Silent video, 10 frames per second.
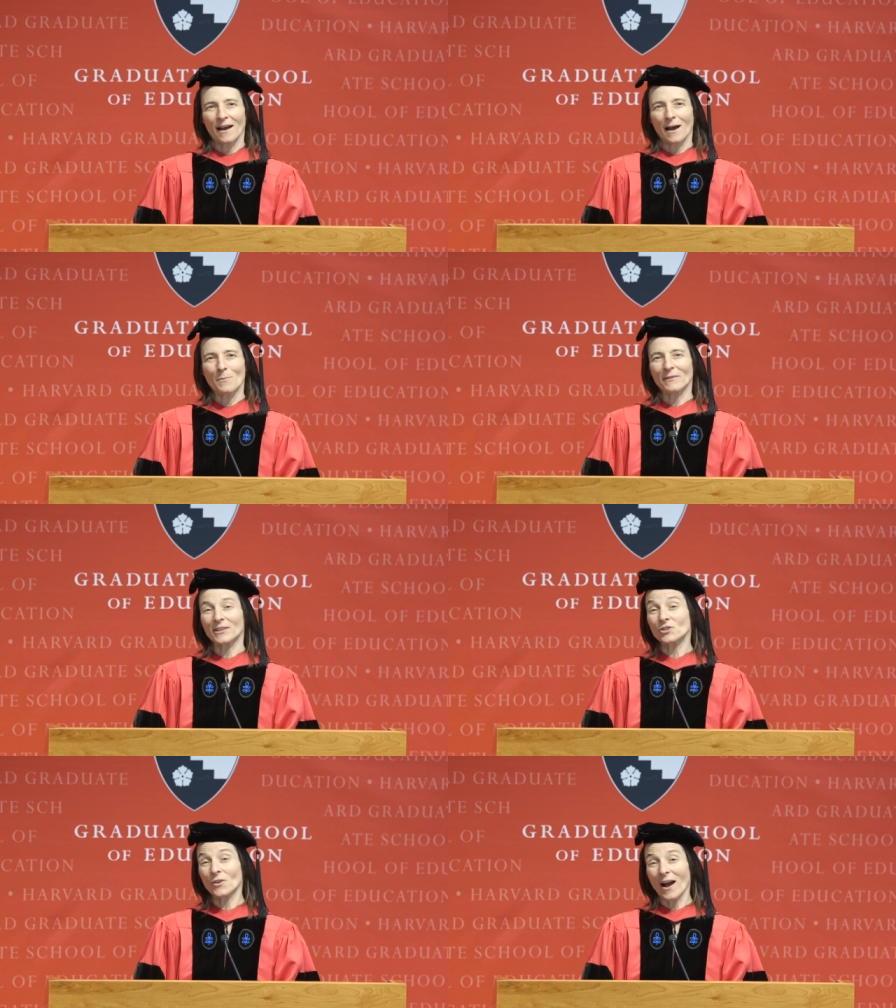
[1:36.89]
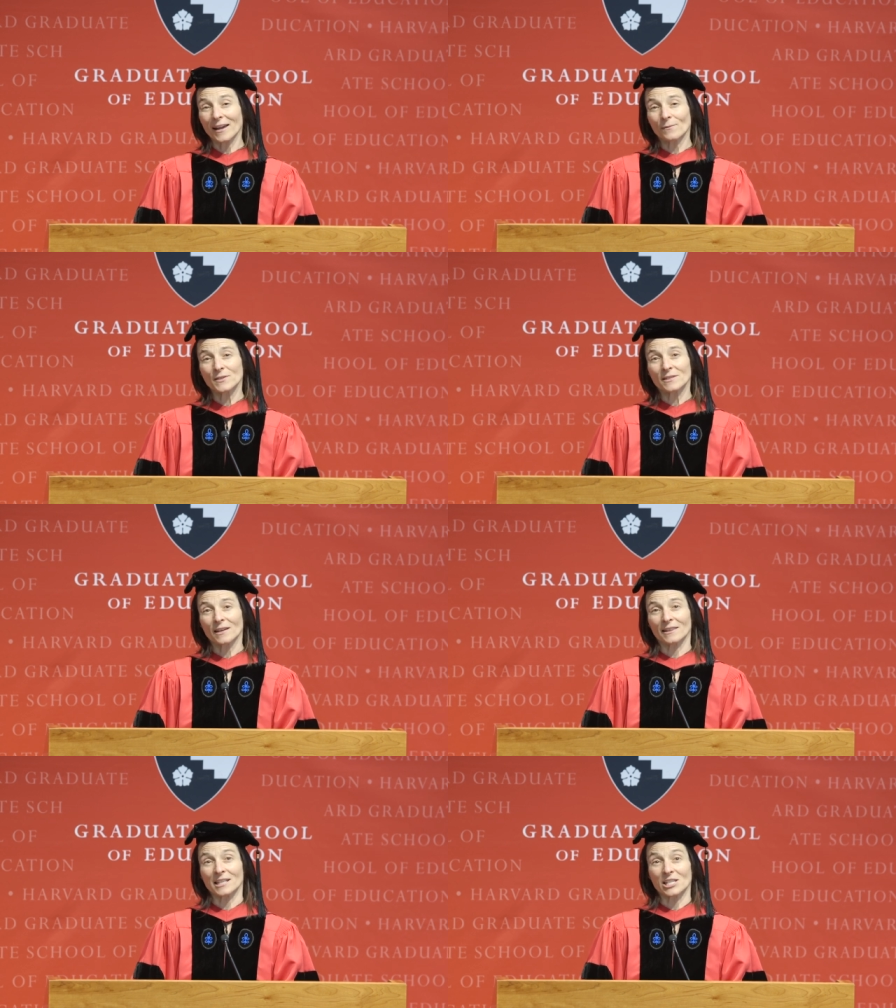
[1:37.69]
about the triumphs
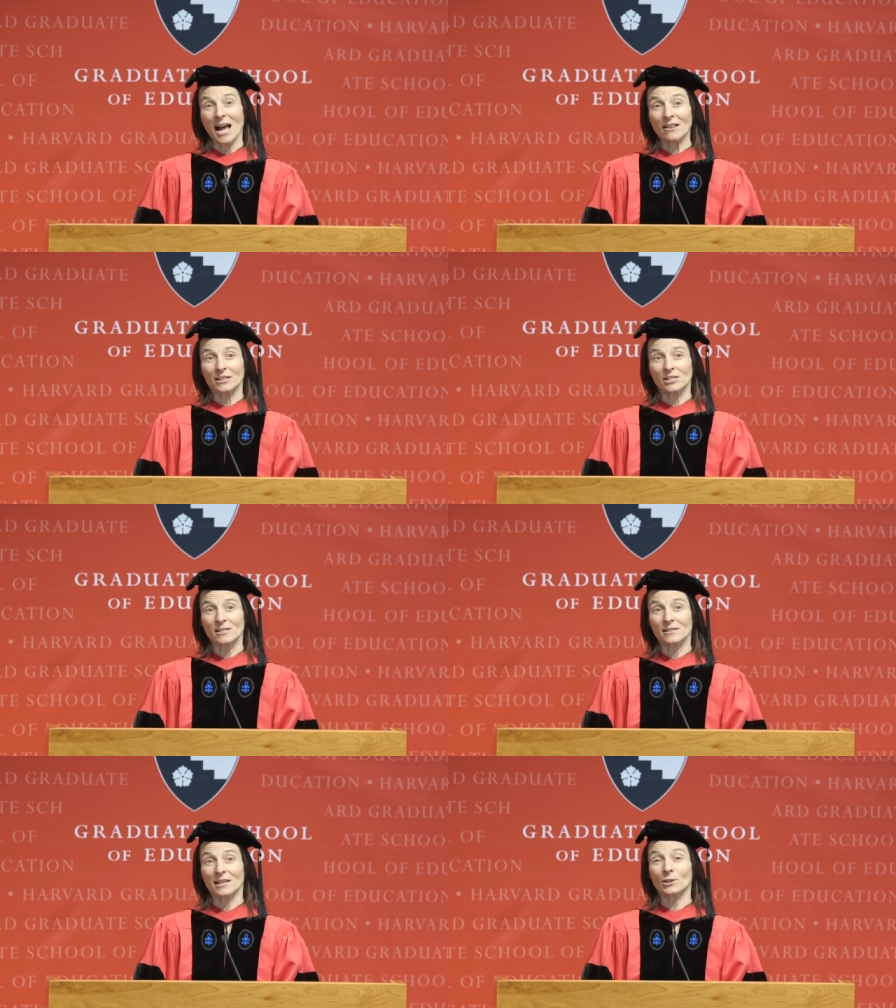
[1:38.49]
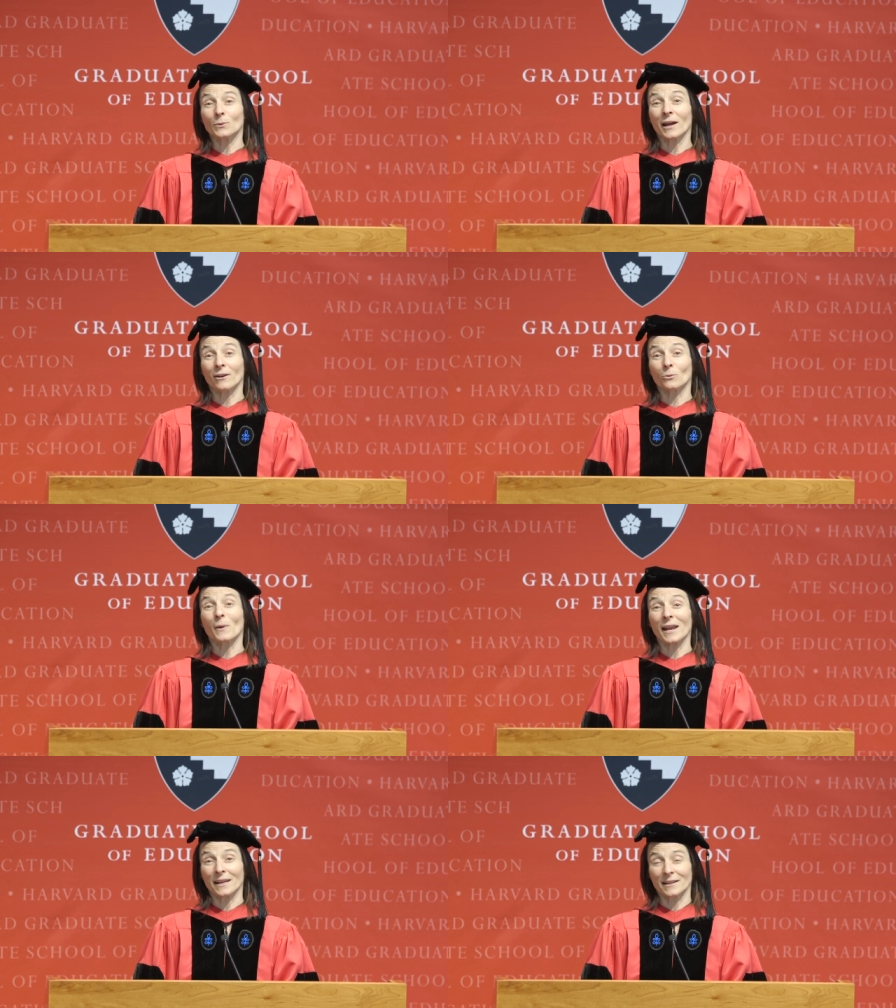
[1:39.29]
and the challenges that you had
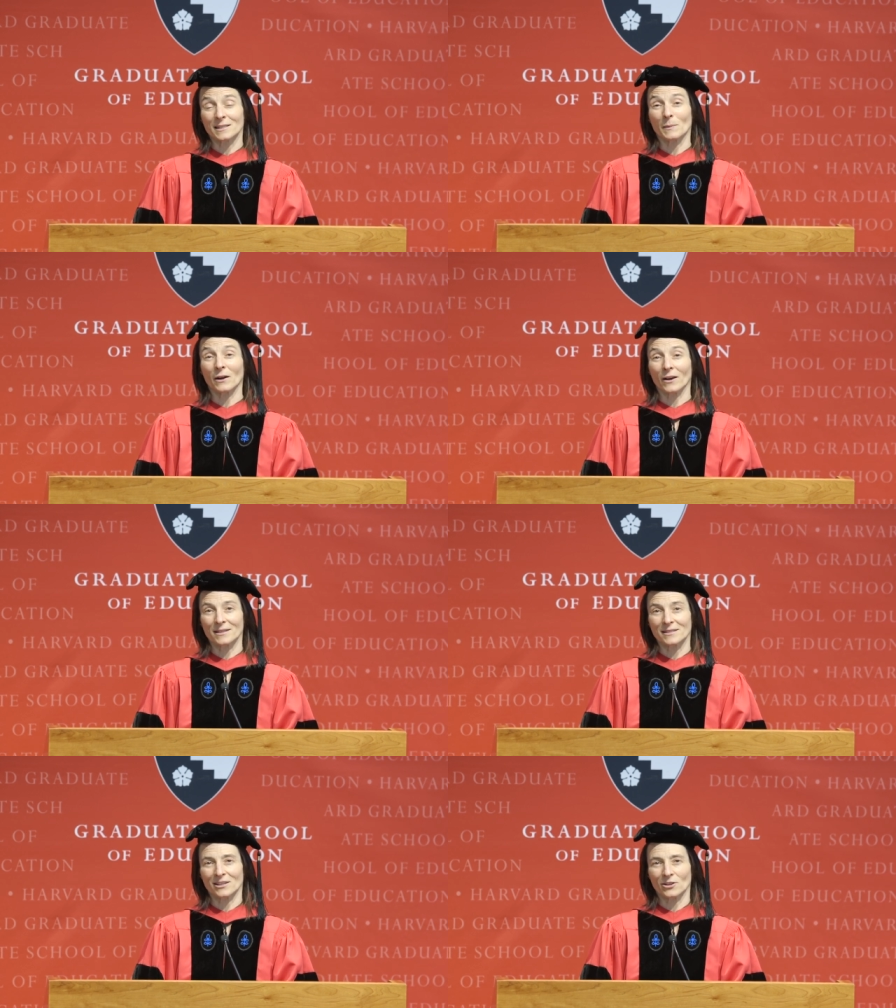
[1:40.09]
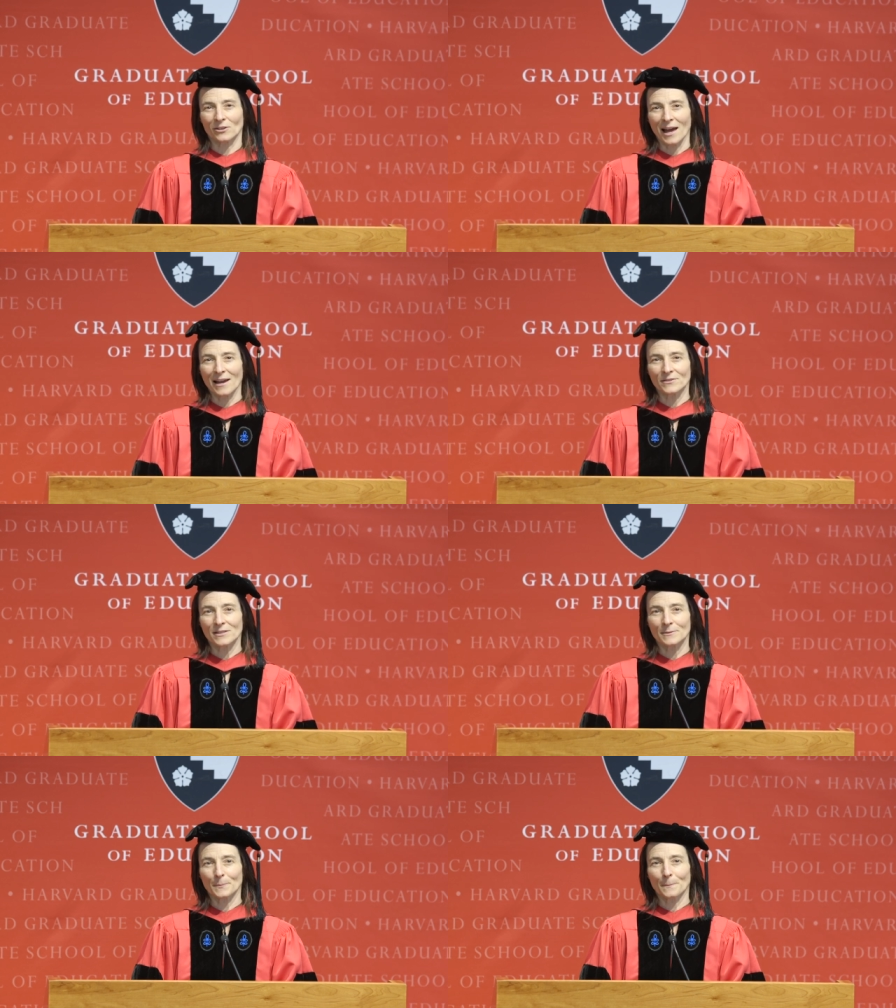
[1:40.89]
already experienced in your lives.